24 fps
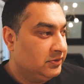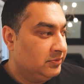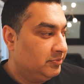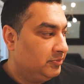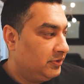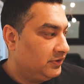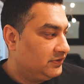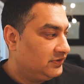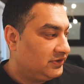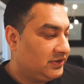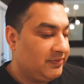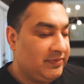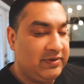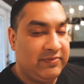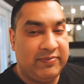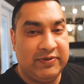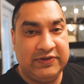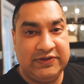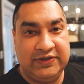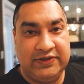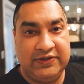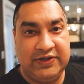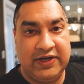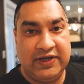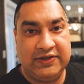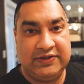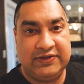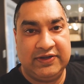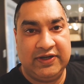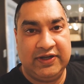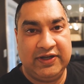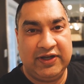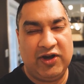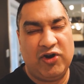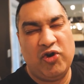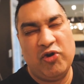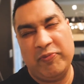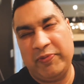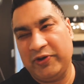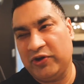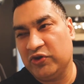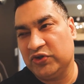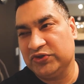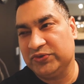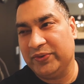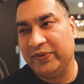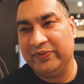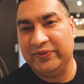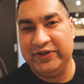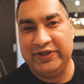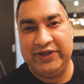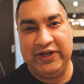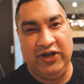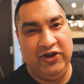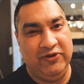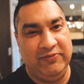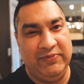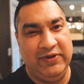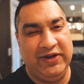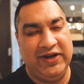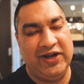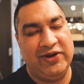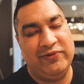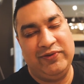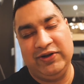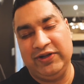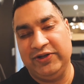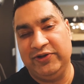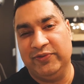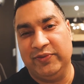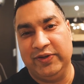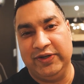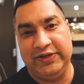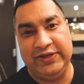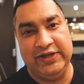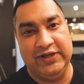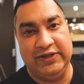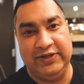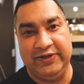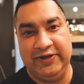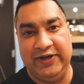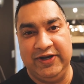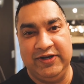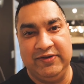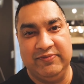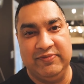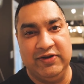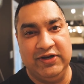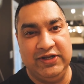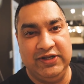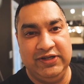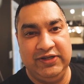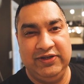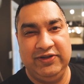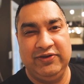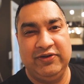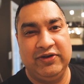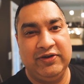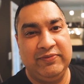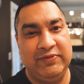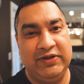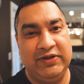But it's going to be a busy day today. I hope it goes well with the accountant, man. I really don't want to yell at anybody. You know what I